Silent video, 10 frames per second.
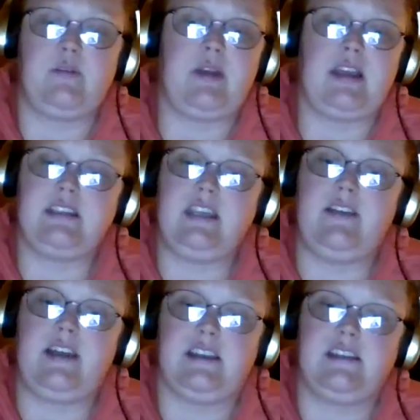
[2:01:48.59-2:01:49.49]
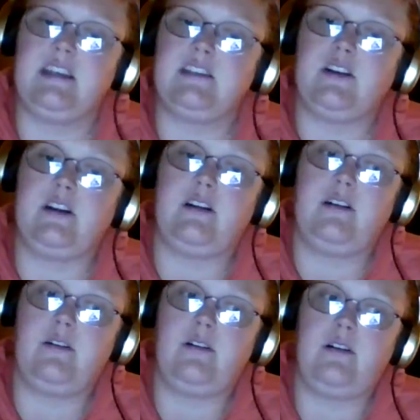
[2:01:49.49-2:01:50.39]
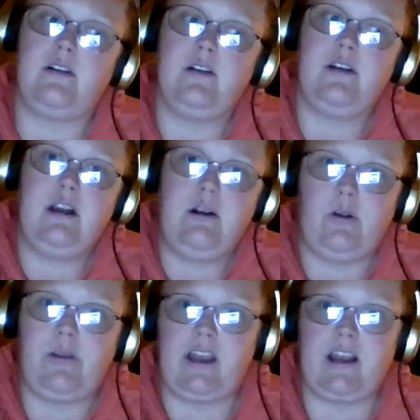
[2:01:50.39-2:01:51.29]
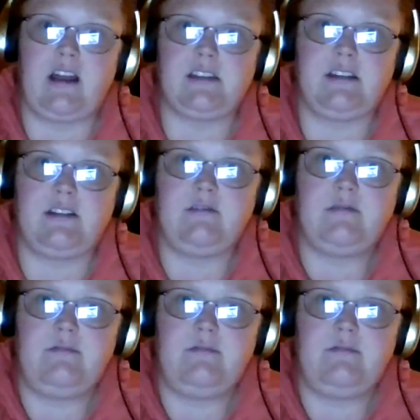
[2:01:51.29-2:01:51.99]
But I see like a sister or like a cousin,